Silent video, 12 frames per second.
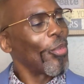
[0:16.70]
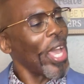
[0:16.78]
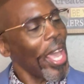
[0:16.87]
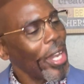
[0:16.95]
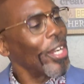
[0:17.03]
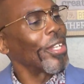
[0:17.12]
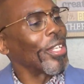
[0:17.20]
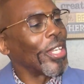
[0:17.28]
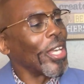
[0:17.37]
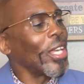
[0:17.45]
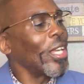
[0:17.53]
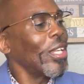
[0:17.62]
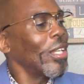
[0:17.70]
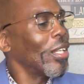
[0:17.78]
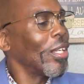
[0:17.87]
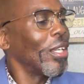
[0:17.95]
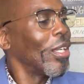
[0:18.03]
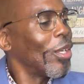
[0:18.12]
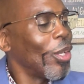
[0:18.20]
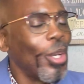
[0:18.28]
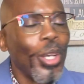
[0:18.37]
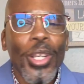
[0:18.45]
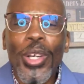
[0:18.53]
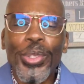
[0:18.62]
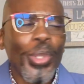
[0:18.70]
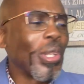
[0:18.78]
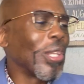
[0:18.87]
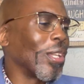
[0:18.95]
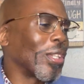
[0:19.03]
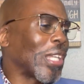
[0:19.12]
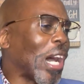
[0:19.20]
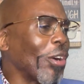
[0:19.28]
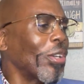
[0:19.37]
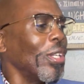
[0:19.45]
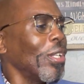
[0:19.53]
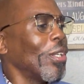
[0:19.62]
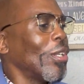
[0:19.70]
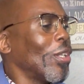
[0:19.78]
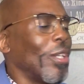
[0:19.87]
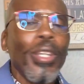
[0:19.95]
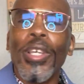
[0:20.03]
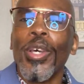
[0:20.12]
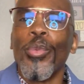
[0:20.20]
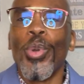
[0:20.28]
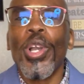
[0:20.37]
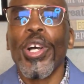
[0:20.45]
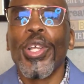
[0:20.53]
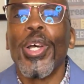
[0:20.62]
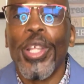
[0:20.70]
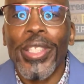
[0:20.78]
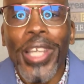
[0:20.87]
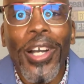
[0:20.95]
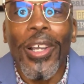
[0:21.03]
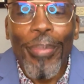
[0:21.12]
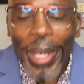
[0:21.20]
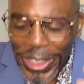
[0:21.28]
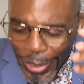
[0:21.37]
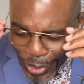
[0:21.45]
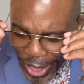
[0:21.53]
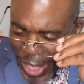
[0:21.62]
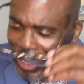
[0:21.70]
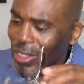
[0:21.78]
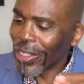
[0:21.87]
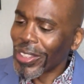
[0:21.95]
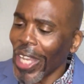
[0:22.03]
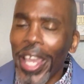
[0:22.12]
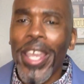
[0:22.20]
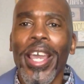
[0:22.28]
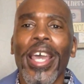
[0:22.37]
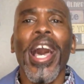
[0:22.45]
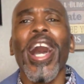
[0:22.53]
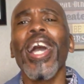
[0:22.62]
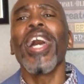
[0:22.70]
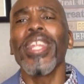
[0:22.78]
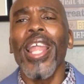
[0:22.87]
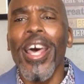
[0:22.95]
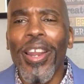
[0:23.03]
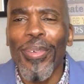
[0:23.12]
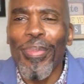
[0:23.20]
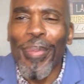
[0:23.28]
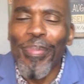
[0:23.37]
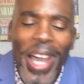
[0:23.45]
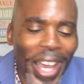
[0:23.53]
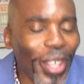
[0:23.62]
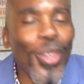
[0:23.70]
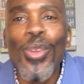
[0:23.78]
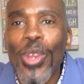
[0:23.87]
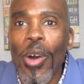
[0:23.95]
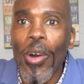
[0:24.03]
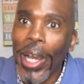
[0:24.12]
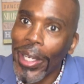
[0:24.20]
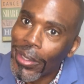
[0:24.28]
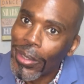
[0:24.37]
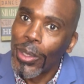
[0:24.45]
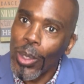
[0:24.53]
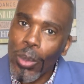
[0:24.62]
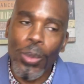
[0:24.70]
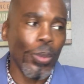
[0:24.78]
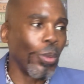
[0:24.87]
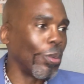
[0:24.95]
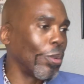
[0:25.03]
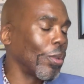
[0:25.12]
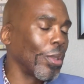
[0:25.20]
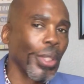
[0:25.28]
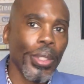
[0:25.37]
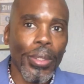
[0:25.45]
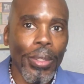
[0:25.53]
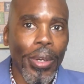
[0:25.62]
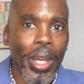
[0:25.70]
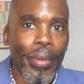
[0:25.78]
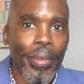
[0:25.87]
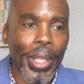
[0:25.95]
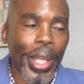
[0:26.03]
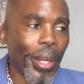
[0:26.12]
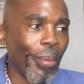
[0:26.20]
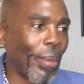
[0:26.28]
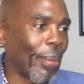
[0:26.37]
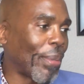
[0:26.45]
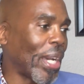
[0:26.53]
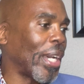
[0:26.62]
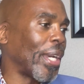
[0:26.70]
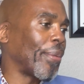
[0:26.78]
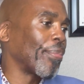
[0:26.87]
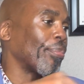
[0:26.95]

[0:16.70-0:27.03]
At it again. Gonna do a little talking. We're gonna talk about some things today. I got a lot on my mind. You know I do. You know I have a lot on my mind.